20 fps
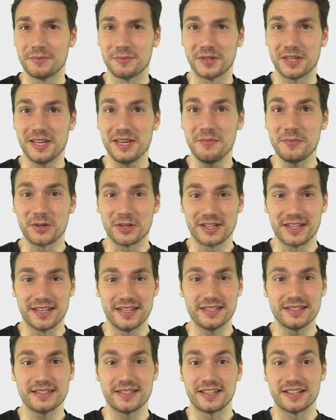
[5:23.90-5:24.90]
keyboard
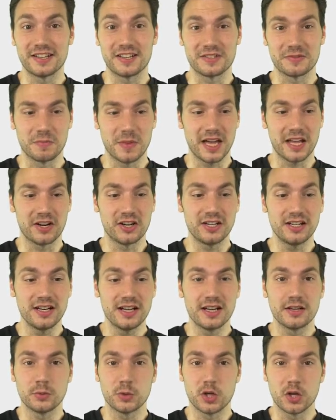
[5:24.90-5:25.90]
hints, that doesn't matter.
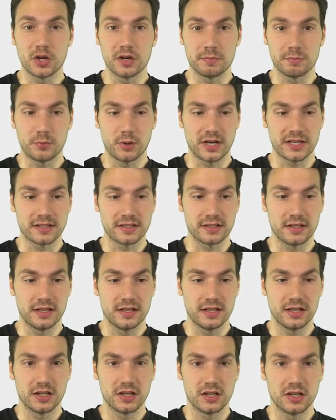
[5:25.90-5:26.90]
You can press
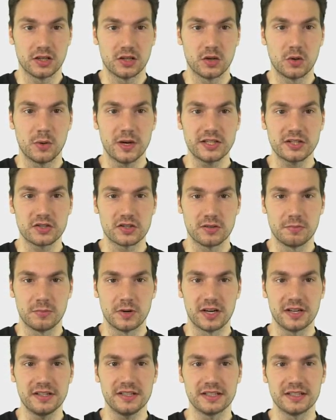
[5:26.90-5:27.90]
question
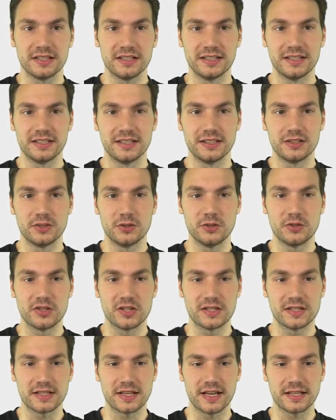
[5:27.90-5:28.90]
mark to
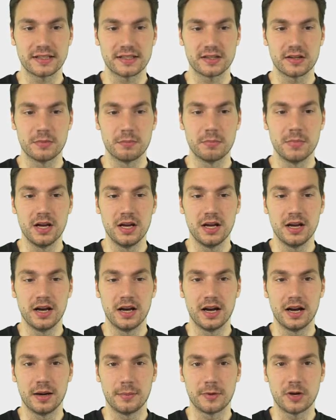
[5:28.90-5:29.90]
just get some
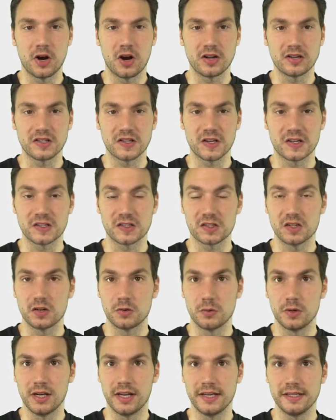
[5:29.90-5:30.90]
context
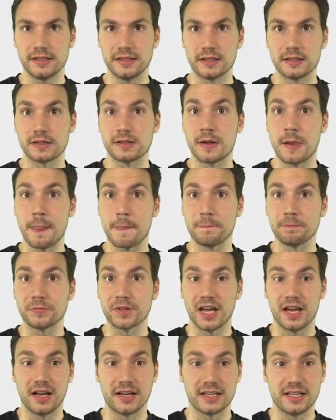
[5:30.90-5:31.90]
related
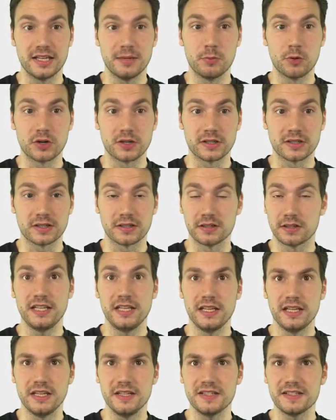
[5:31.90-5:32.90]
keyboard
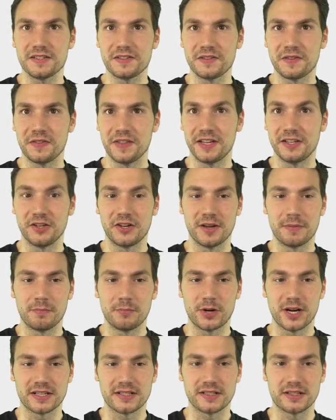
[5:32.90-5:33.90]
keys that you can
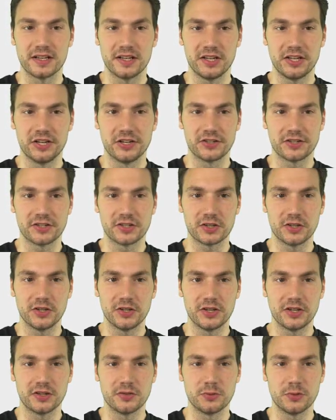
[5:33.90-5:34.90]
press here. So you
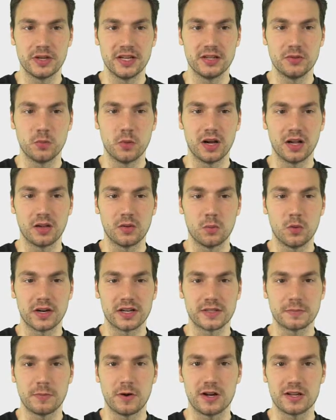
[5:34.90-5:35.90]
can read, well, what
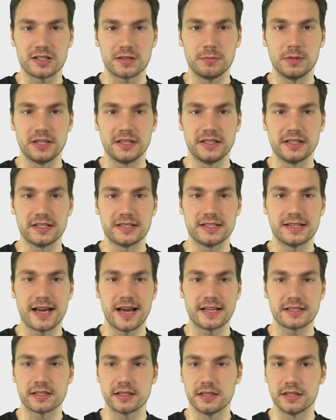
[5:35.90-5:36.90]
is possible in this
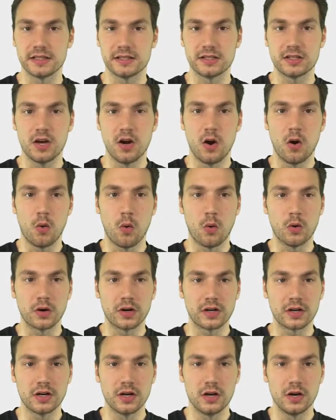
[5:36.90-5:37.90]
task list,
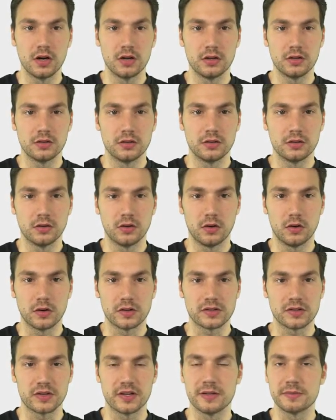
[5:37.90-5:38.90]
or
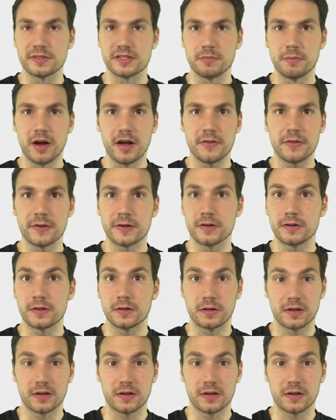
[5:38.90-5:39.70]
also in some other